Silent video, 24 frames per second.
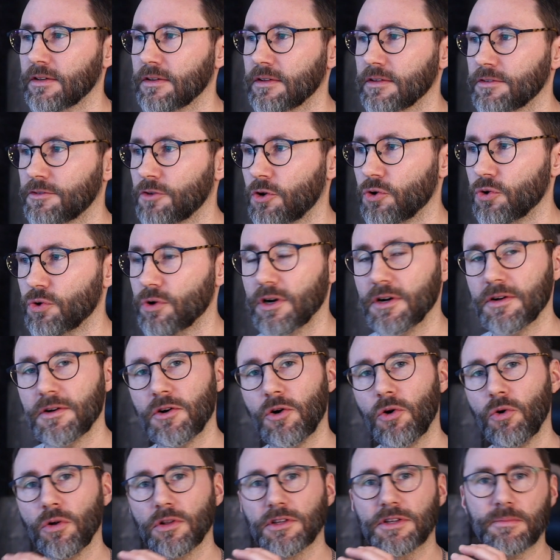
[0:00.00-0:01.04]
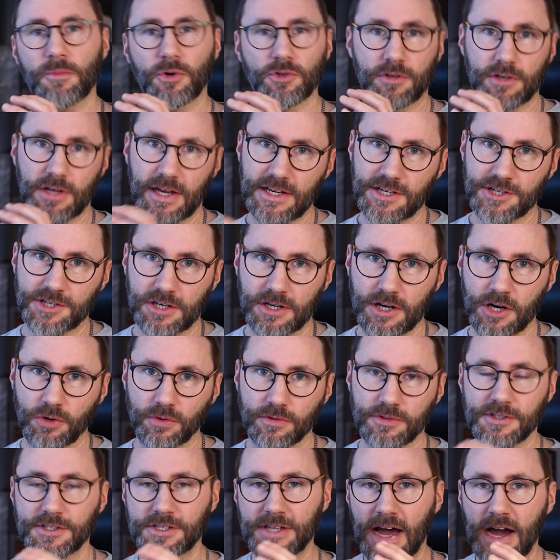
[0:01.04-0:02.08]
So uh, all the modulation
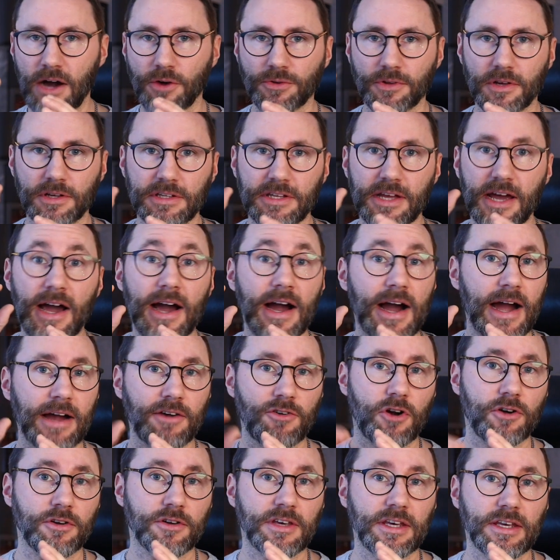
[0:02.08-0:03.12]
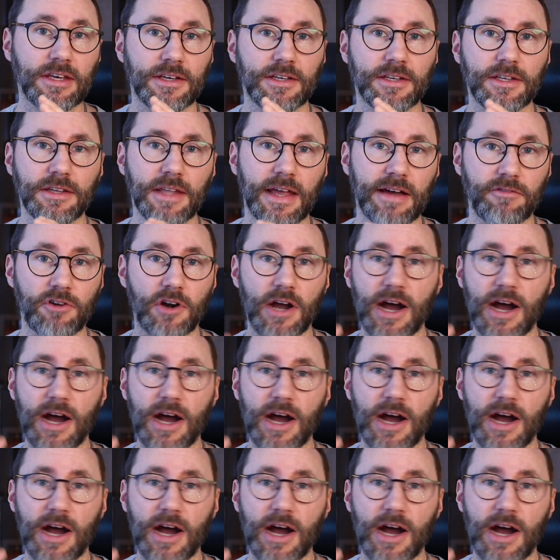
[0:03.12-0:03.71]
goes down in the hierarchy, never